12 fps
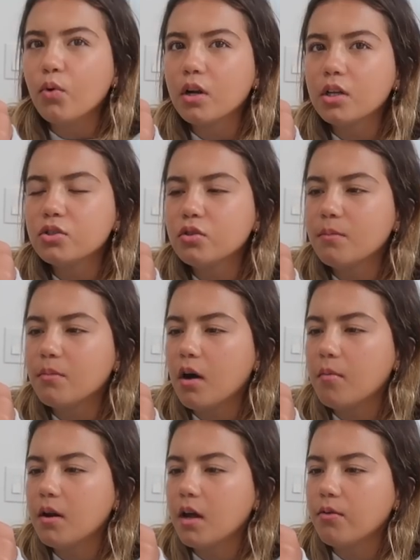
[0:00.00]
We're gonna do a
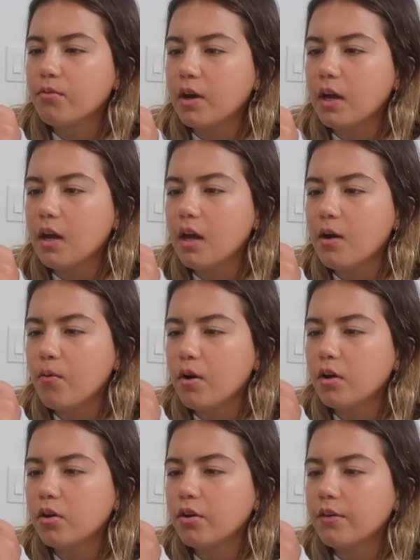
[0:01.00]
mom and I rant and we're
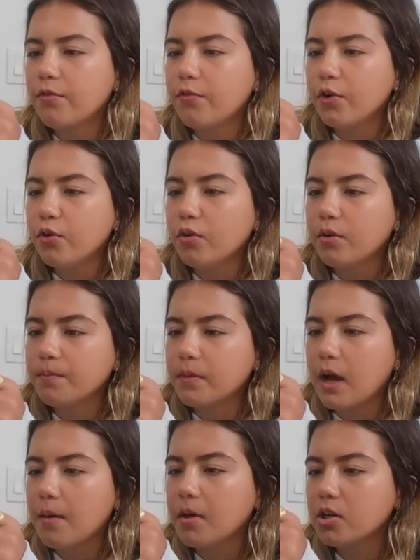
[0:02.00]
gonna go get food.
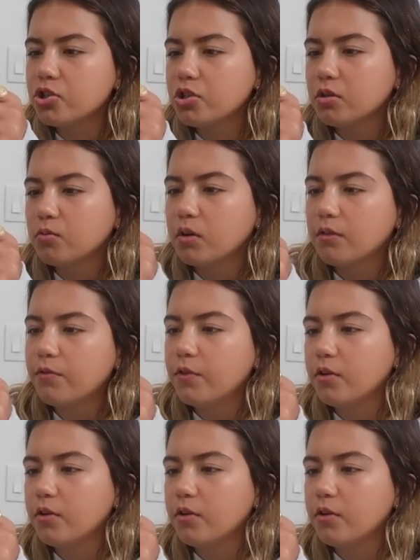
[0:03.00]
I'm not sure what food.